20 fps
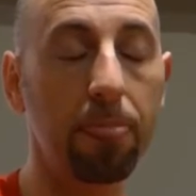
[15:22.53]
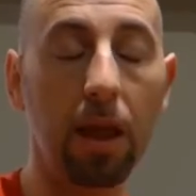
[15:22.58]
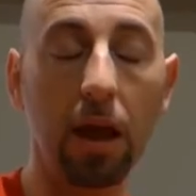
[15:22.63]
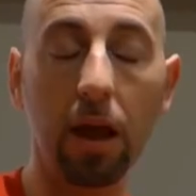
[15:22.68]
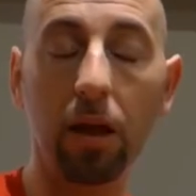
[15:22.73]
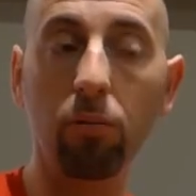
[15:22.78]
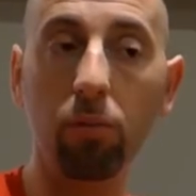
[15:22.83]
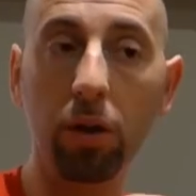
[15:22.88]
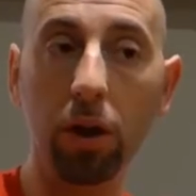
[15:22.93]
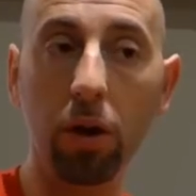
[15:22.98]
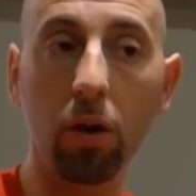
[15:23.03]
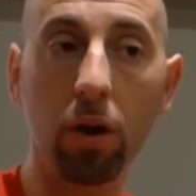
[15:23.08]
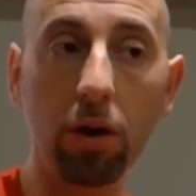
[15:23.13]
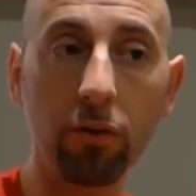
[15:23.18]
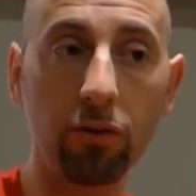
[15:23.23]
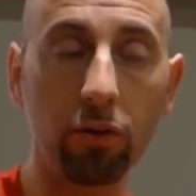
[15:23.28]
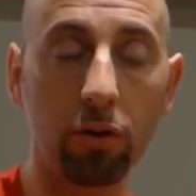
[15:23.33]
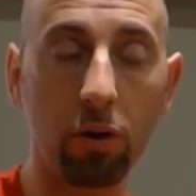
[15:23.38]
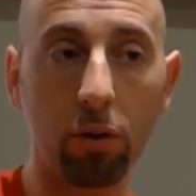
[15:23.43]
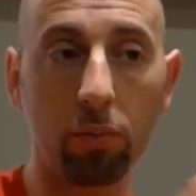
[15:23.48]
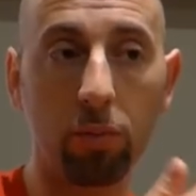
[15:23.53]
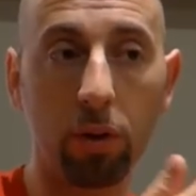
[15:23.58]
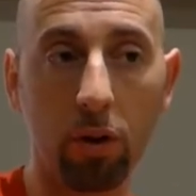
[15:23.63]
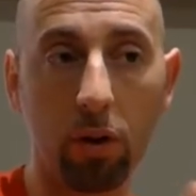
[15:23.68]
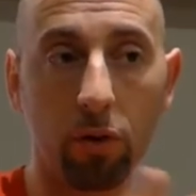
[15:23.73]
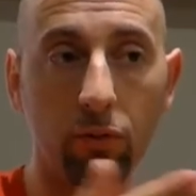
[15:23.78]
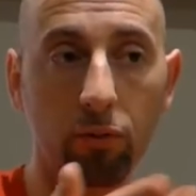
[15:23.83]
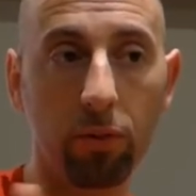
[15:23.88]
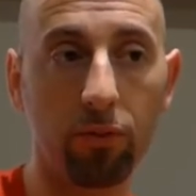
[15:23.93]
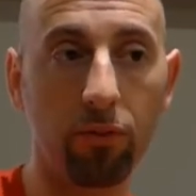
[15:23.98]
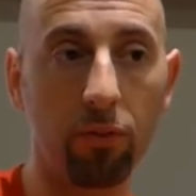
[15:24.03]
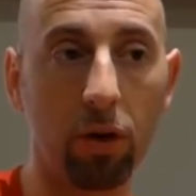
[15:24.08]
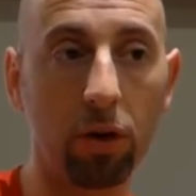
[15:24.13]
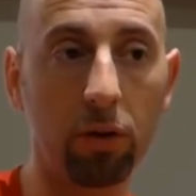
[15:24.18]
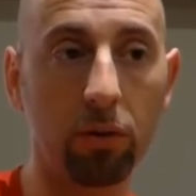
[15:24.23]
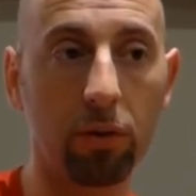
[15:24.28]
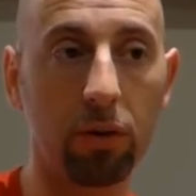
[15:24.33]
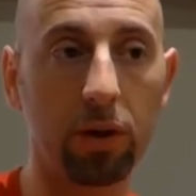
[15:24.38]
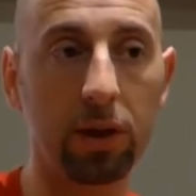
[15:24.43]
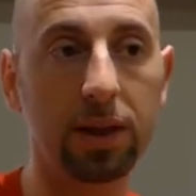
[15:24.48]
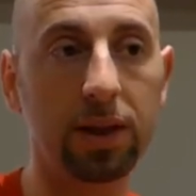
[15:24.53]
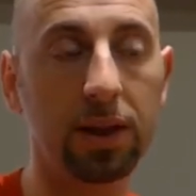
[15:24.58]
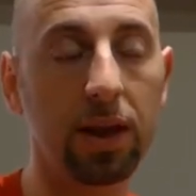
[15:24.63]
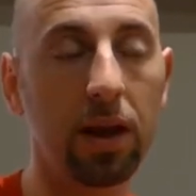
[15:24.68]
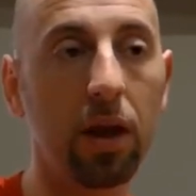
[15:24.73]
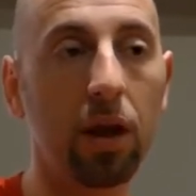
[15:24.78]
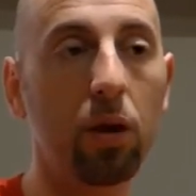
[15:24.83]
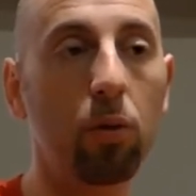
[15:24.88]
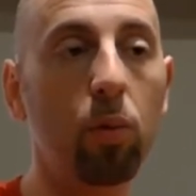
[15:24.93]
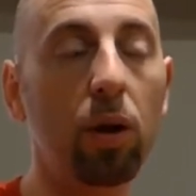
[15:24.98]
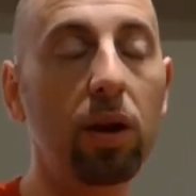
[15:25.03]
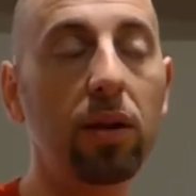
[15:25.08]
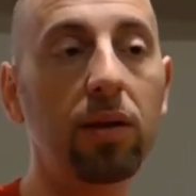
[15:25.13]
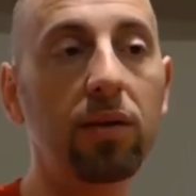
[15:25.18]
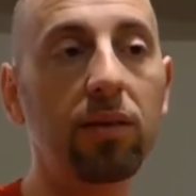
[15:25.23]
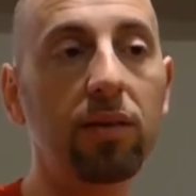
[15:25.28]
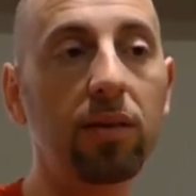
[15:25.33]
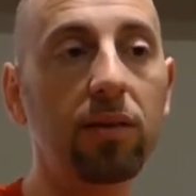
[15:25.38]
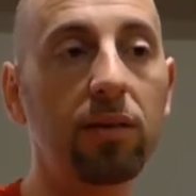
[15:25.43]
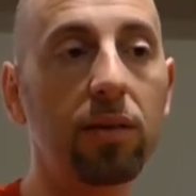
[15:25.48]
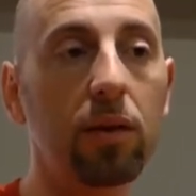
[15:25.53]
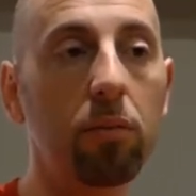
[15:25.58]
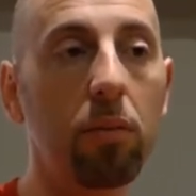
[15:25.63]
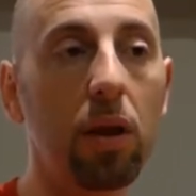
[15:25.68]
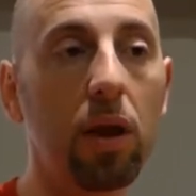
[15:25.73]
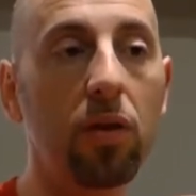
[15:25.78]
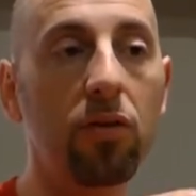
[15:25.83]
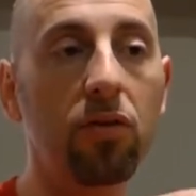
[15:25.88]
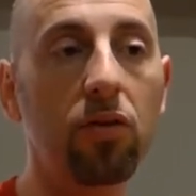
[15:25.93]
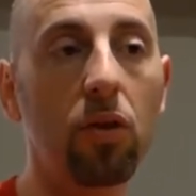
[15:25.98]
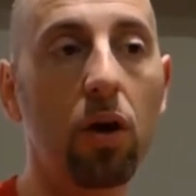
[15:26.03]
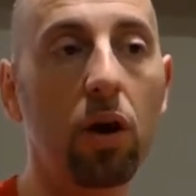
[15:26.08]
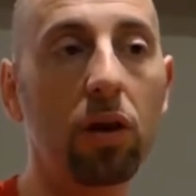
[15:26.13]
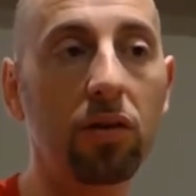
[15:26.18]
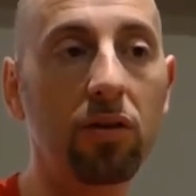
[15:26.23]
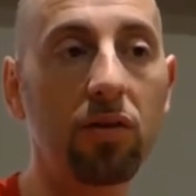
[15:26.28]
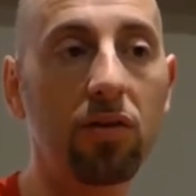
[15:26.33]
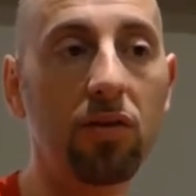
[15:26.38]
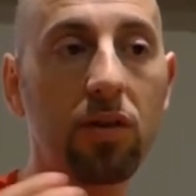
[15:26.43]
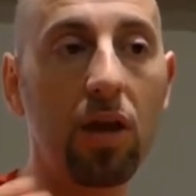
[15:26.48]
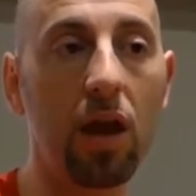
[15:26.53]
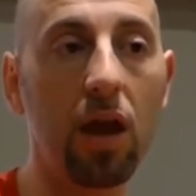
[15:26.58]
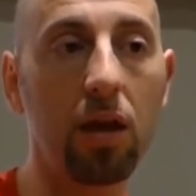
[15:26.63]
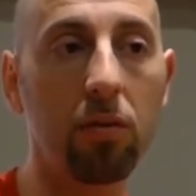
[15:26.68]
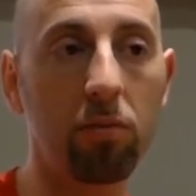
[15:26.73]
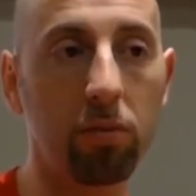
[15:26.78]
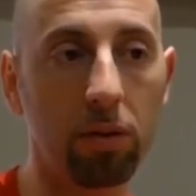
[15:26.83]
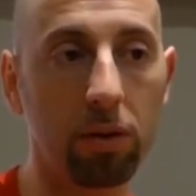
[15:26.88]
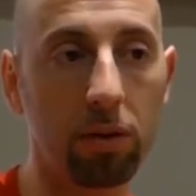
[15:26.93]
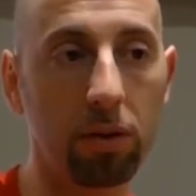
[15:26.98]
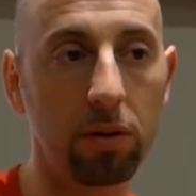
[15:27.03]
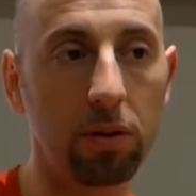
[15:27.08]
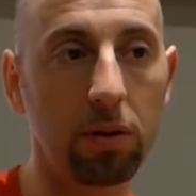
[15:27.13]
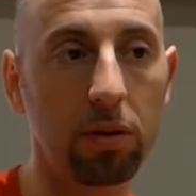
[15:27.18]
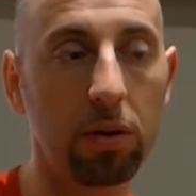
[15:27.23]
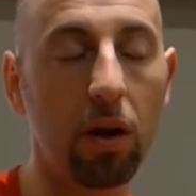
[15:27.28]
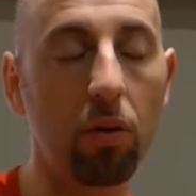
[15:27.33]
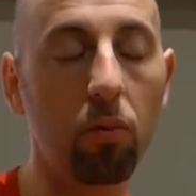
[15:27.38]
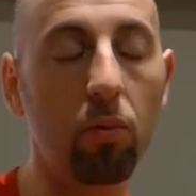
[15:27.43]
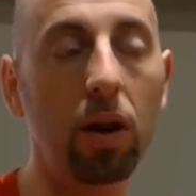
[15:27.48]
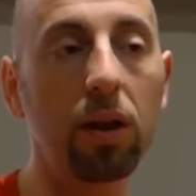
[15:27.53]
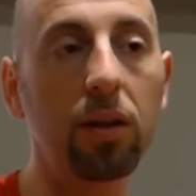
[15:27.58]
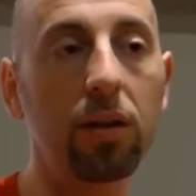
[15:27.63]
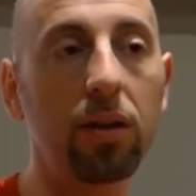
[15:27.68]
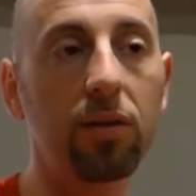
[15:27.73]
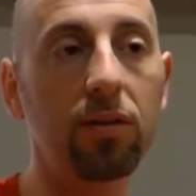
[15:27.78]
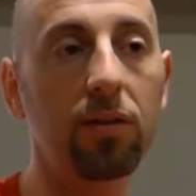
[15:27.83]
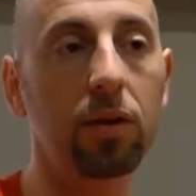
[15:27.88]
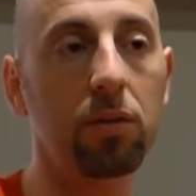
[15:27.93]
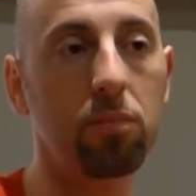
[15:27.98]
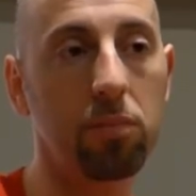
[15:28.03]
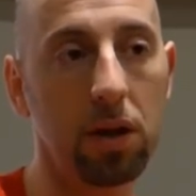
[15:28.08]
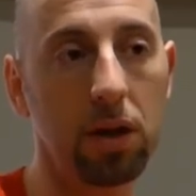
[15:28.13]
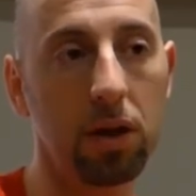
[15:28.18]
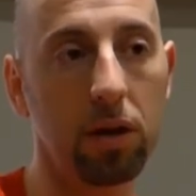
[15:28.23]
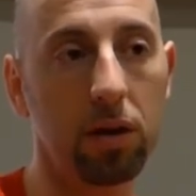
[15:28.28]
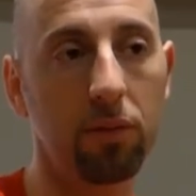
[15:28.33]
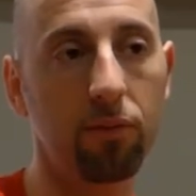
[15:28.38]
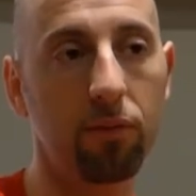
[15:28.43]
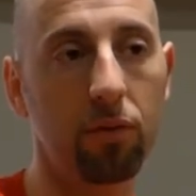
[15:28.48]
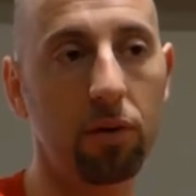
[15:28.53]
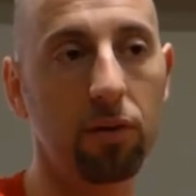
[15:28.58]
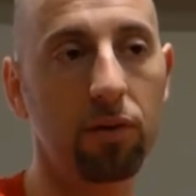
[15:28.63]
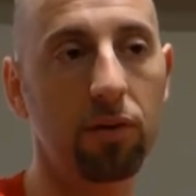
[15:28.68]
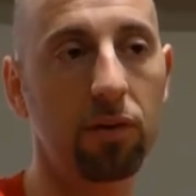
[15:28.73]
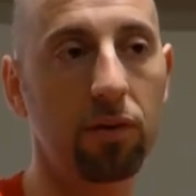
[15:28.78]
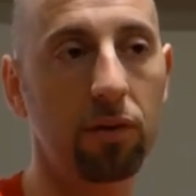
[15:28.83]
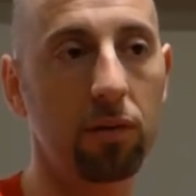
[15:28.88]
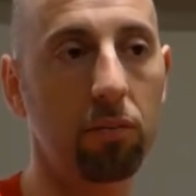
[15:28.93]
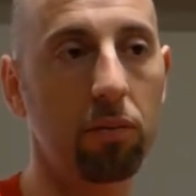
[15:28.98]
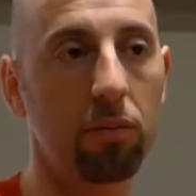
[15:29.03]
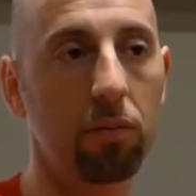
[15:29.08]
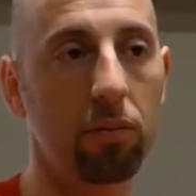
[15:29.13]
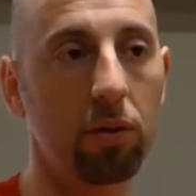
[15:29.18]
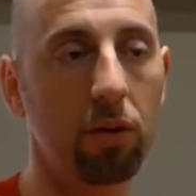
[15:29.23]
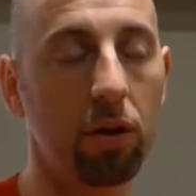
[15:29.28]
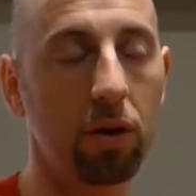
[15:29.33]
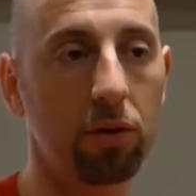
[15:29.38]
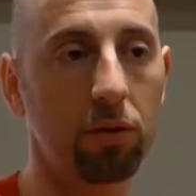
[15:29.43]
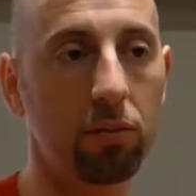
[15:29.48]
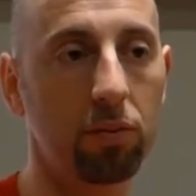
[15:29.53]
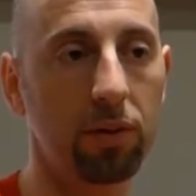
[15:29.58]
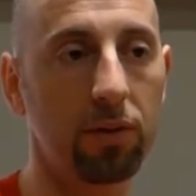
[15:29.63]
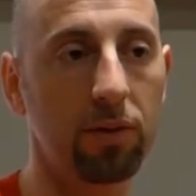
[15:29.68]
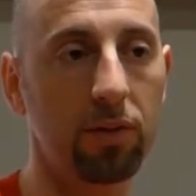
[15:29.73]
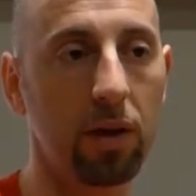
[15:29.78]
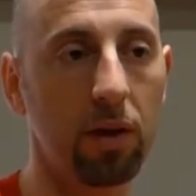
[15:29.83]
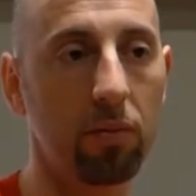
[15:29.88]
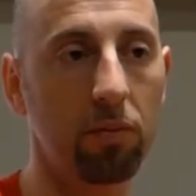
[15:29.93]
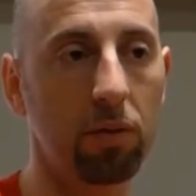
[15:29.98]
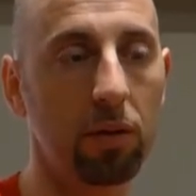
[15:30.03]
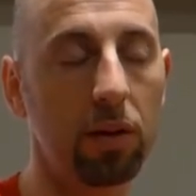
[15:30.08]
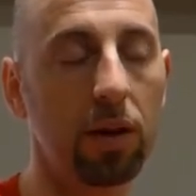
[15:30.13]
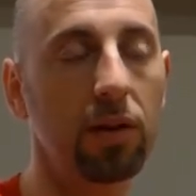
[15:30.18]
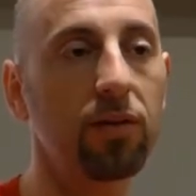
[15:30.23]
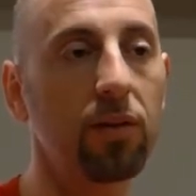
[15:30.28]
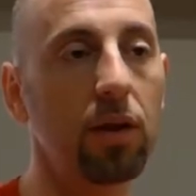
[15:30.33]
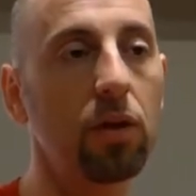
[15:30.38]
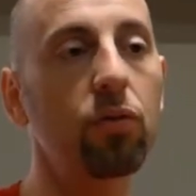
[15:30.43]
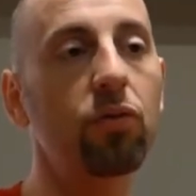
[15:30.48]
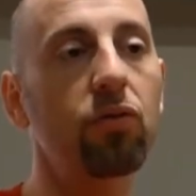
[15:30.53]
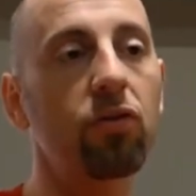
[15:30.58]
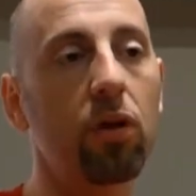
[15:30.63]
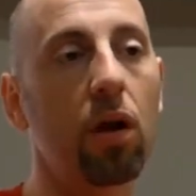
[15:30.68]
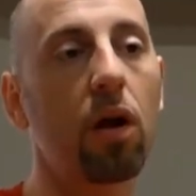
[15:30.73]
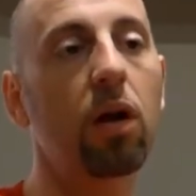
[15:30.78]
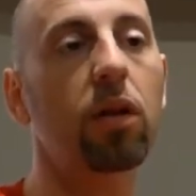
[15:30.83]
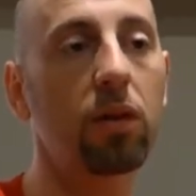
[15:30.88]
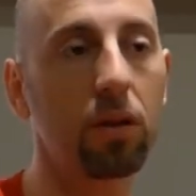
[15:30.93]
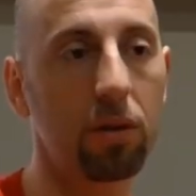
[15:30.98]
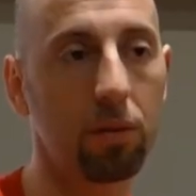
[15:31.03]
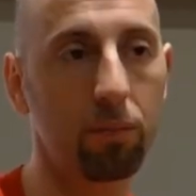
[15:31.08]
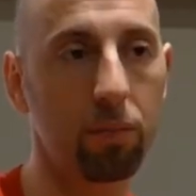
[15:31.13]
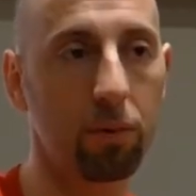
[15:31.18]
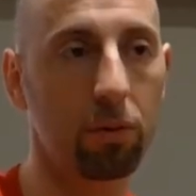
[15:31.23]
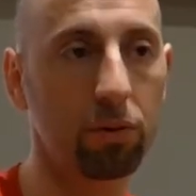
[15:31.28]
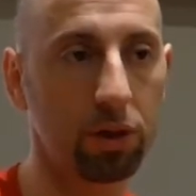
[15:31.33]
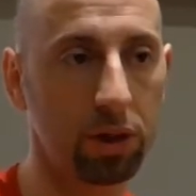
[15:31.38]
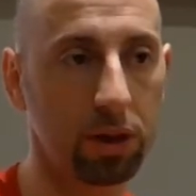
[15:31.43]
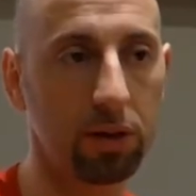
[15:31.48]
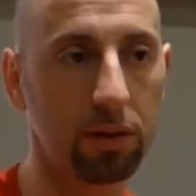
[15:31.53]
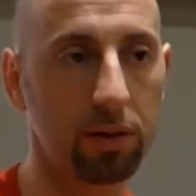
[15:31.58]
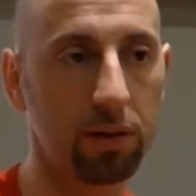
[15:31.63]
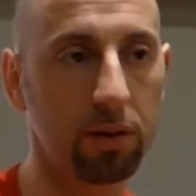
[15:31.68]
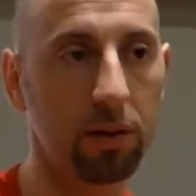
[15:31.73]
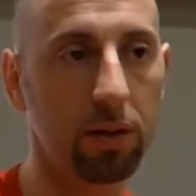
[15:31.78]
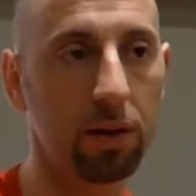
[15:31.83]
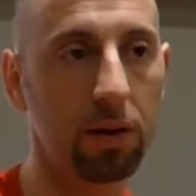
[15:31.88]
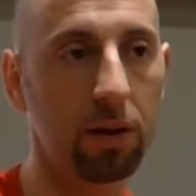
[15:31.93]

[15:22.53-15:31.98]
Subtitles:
And we also know, because we follow this, when the system is not stable. Now, what does it mean for a system not to be stable? Let's say you started a project.